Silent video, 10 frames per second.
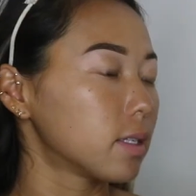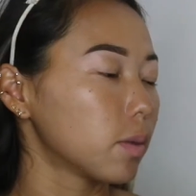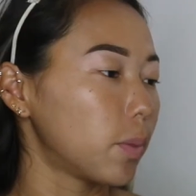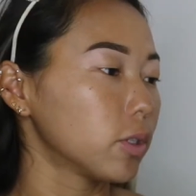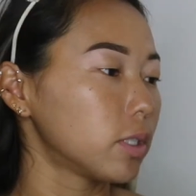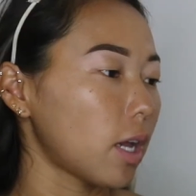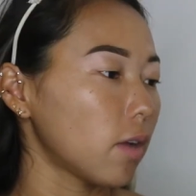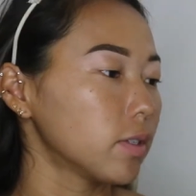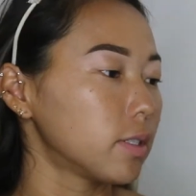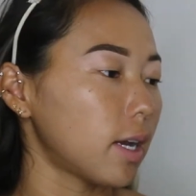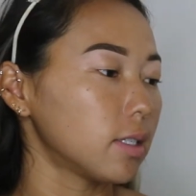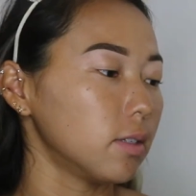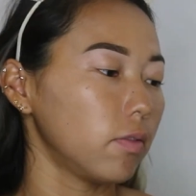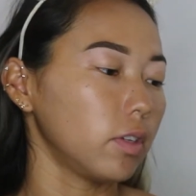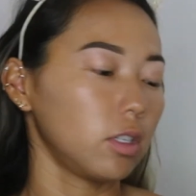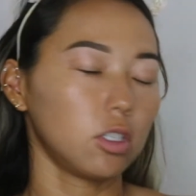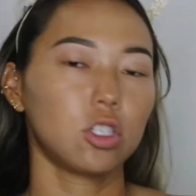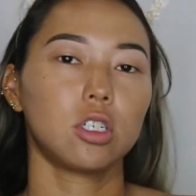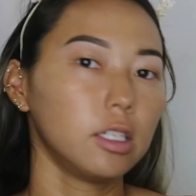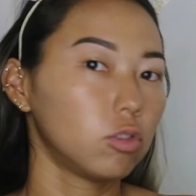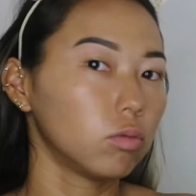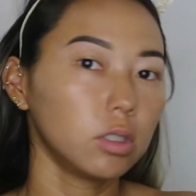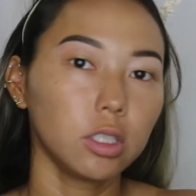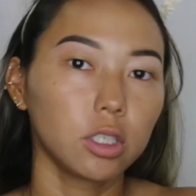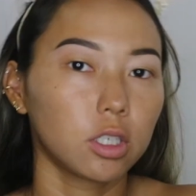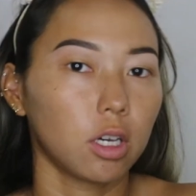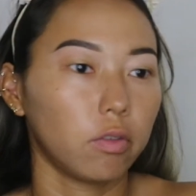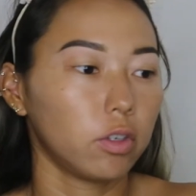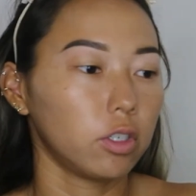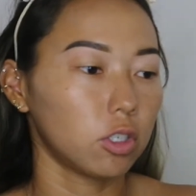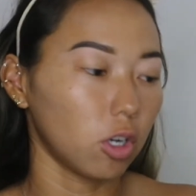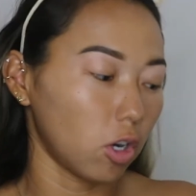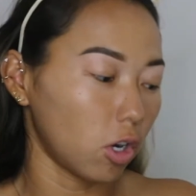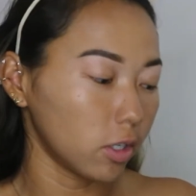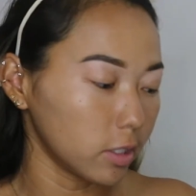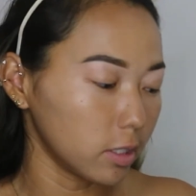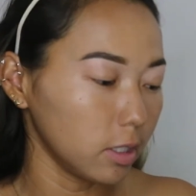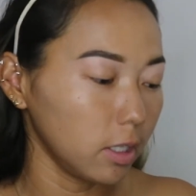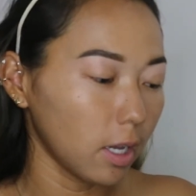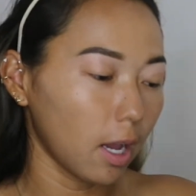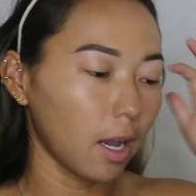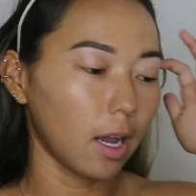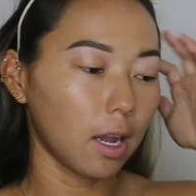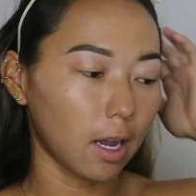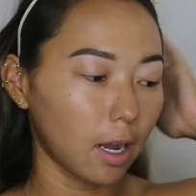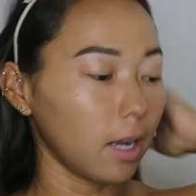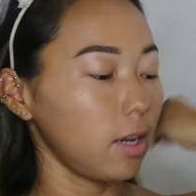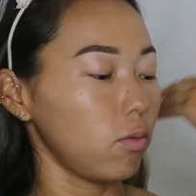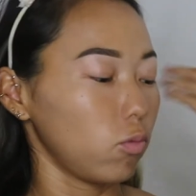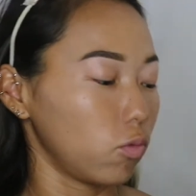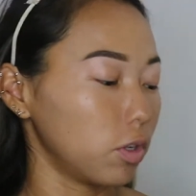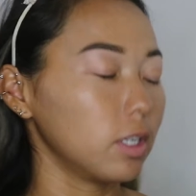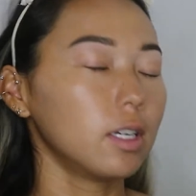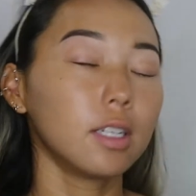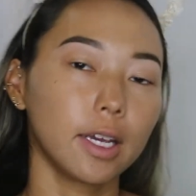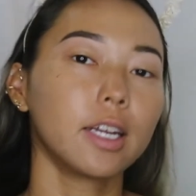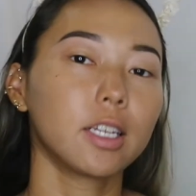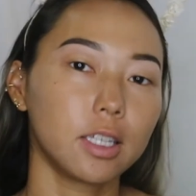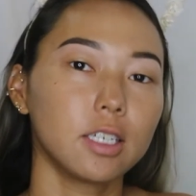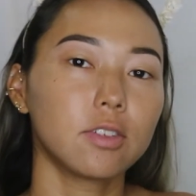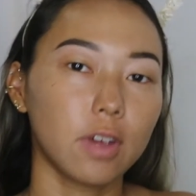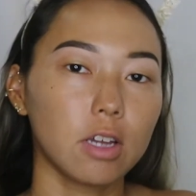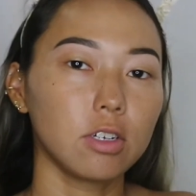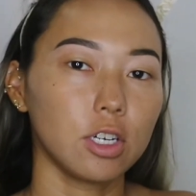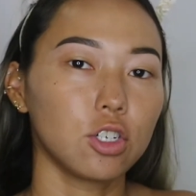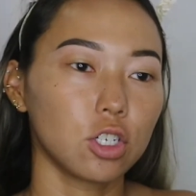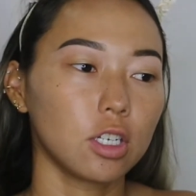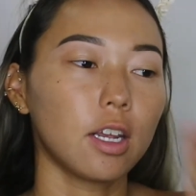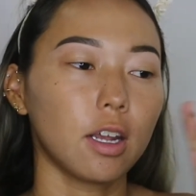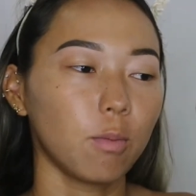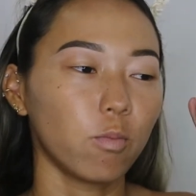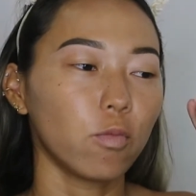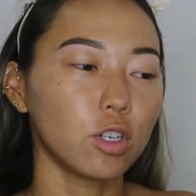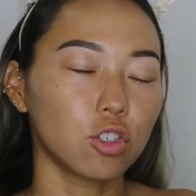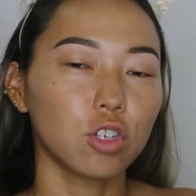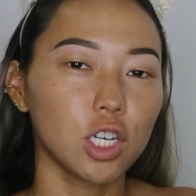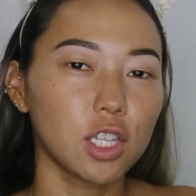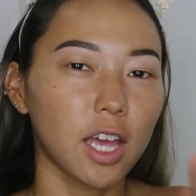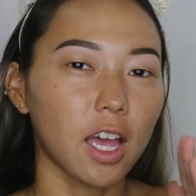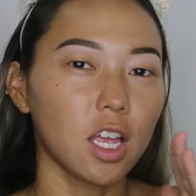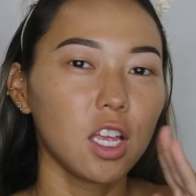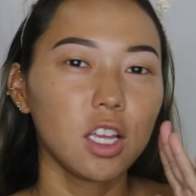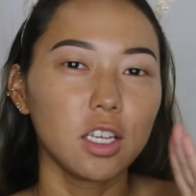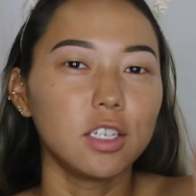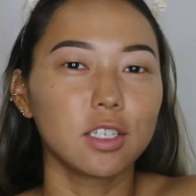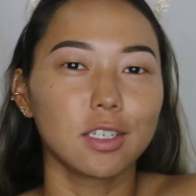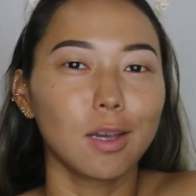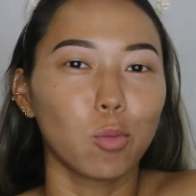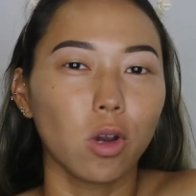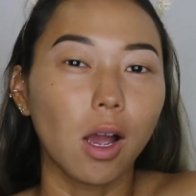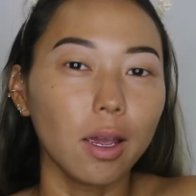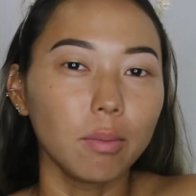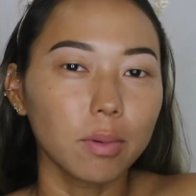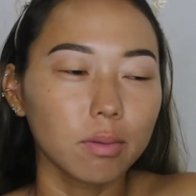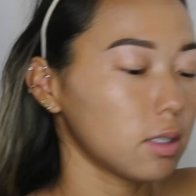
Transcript: It's supposed to have a satin finish. It's really good coverage. Honestly, I really like this foundation, and I'm frustrated that it doesn't get more hype.